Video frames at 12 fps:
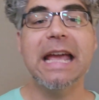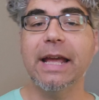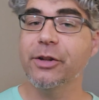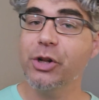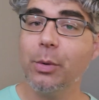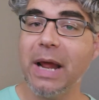
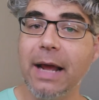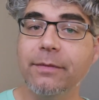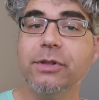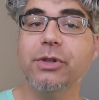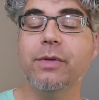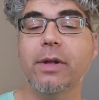And you don't have
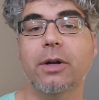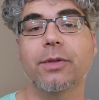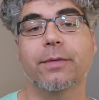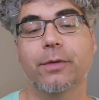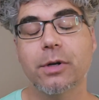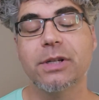to do that on
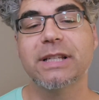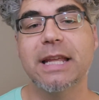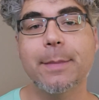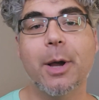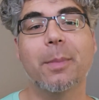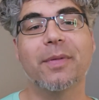the first
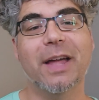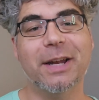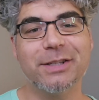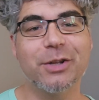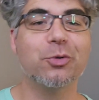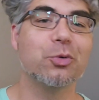email, but that
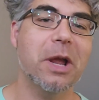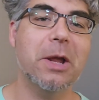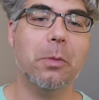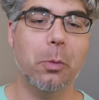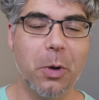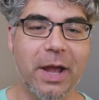is a
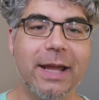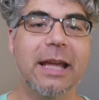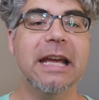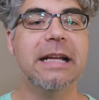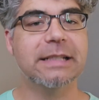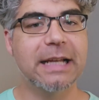great way
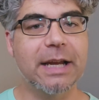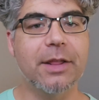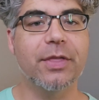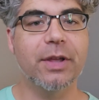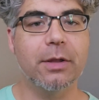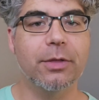to kind of
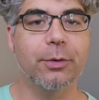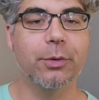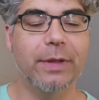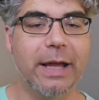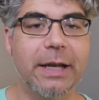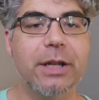think through that.